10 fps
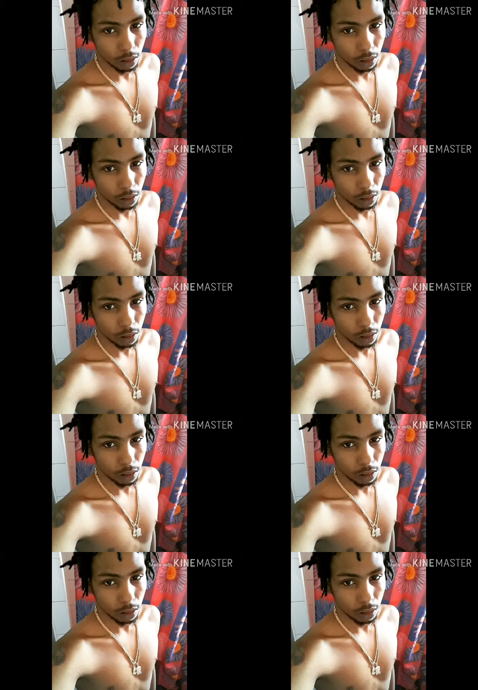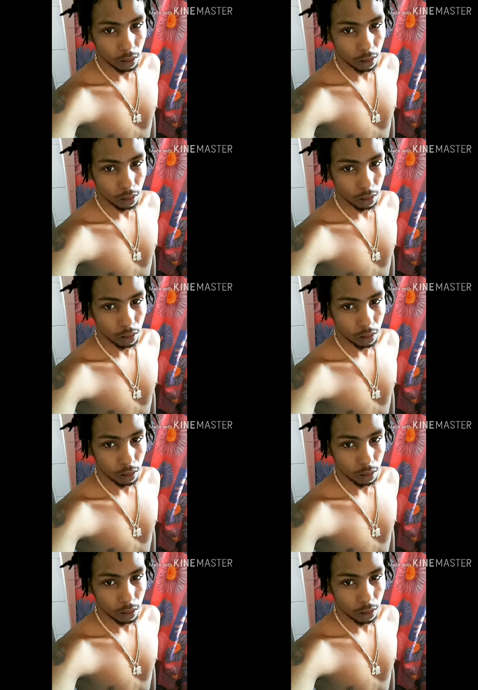
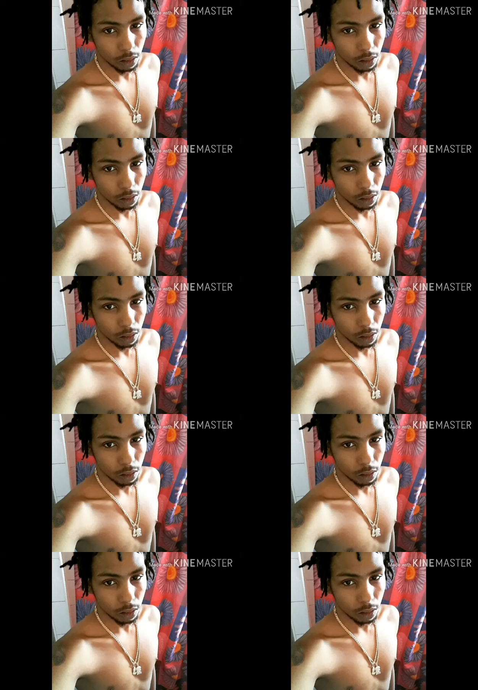This is a still picture; no speech is visible.